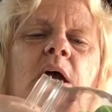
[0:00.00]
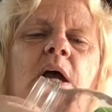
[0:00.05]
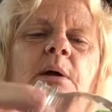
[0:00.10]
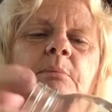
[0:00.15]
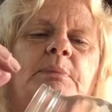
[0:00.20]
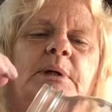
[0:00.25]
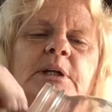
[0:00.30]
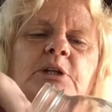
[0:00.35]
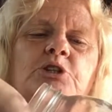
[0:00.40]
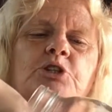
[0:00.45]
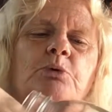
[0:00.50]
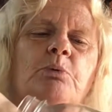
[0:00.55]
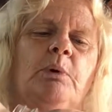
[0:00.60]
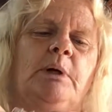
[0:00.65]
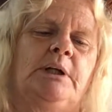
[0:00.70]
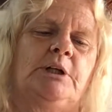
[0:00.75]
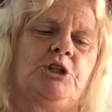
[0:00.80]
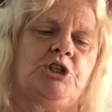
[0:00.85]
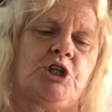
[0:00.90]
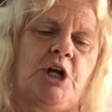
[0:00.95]
because you
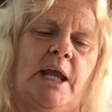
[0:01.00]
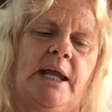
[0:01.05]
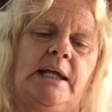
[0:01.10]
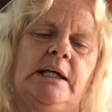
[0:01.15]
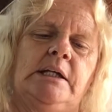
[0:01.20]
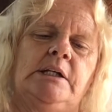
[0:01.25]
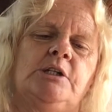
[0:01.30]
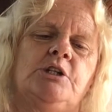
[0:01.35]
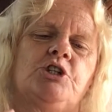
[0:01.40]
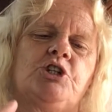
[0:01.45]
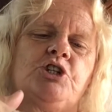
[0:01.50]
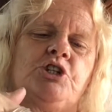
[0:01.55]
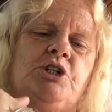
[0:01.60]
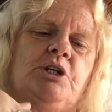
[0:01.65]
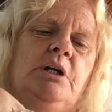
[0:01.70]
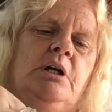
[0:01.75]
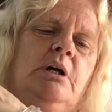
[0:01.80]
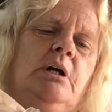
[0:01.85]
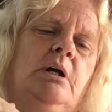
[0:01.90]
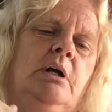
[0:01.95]
want to change
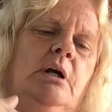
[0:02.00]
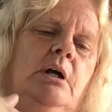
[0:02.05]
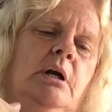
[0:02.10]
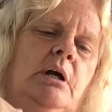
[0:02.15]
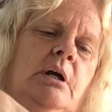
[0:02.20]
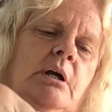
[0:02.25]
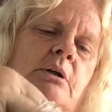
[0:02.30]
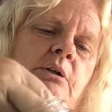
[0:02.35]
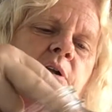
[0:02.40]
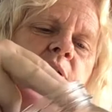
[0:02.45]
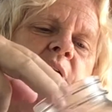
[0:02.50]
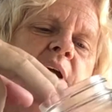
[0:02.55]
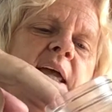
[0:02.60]
the